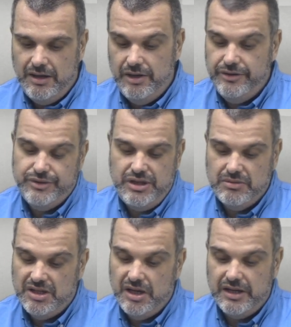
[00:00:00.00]
Although she
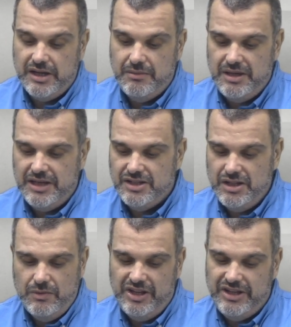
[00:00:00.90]
was talking to me, she
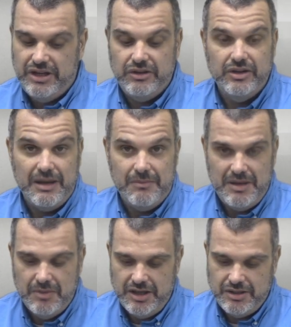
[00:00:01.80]
really didn't look at me
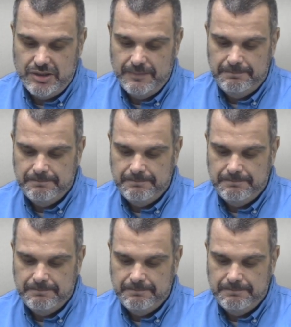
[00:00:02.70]
much.